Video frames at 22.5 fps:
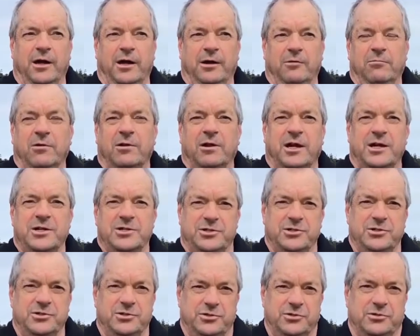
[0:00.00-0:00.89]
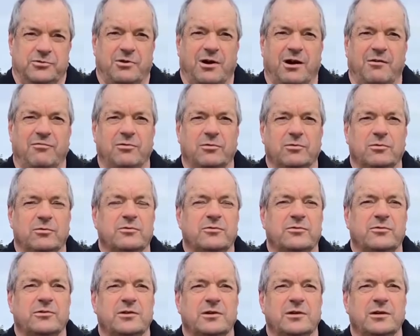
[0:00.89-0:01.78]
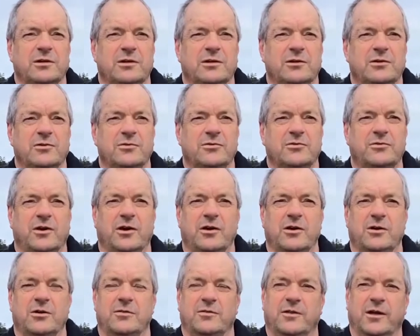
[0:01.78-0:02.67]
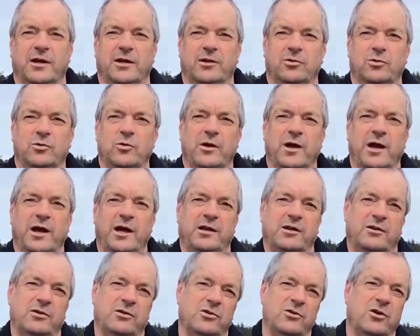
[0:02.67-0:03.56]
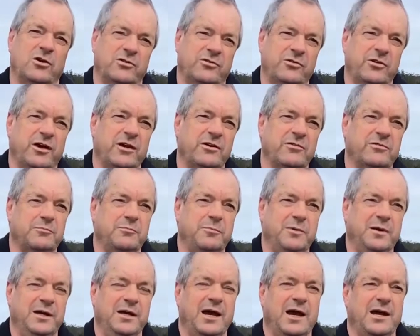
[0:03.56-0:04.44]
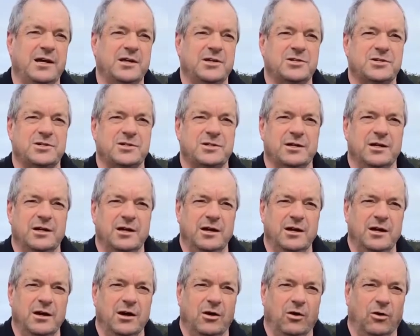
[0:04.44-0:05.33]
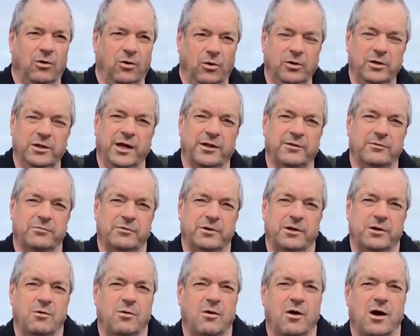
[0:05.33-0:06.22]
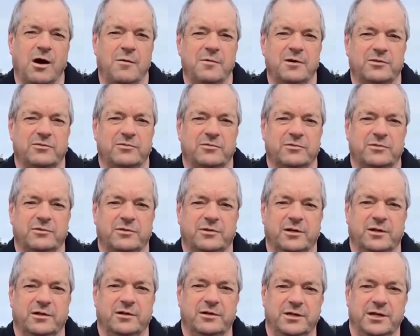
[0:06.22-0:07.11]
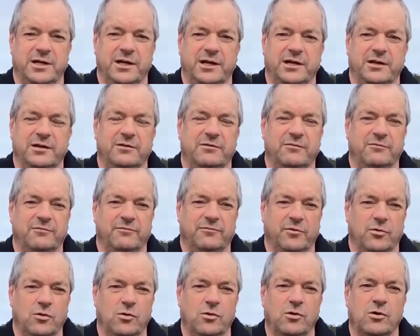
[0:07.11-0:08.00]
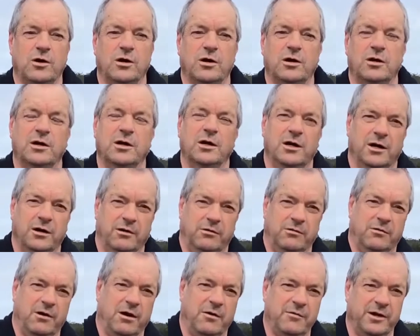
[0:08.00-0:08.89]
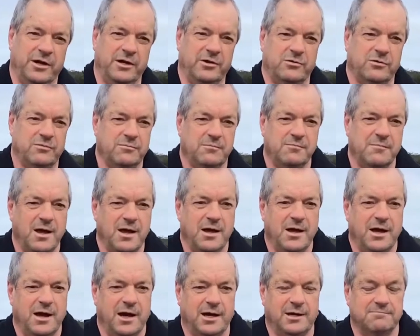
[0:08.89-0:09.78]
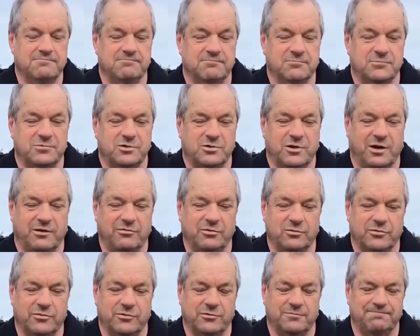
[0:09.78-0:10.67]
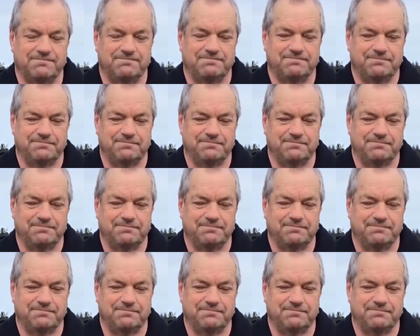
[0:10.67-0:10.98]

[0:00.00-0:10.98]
in relation to truffles. So they look at not just pH, all the other requirements that are needed for growing truffles.